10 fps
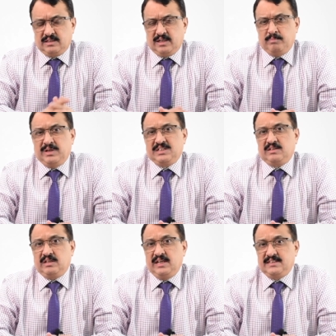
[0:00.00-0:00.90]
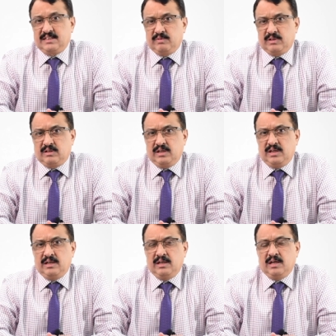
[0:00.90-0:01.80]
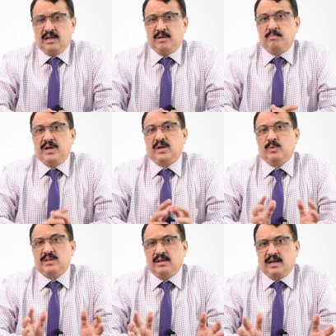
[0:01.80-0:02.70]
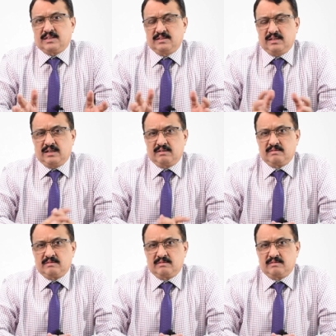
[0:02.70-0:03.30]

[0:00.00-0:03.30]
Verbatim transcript: MH370 met with an accident.